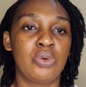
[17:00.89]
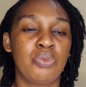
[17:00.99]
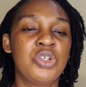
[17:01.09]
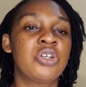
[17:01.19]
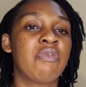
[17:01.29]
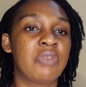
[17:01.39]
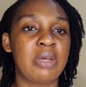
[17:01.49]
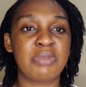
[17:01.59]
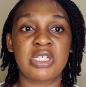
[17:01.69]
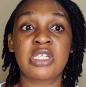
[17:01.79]
Which of
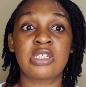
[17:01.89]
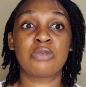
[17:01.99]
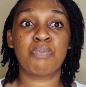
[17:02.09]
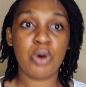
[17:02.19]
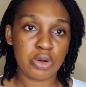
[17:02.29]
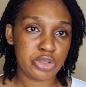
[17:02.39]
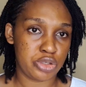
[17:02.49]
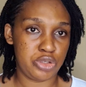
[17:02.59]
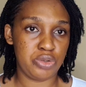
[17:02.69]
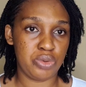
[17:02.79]
them spoke to
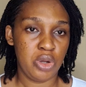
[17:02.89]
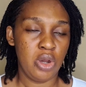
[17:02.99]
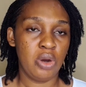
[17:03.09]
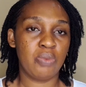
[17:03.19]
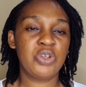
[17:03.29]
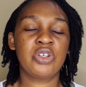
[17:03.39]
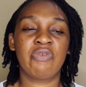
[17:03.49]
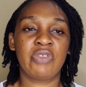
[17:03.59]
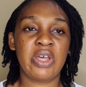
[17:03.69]
you? Which of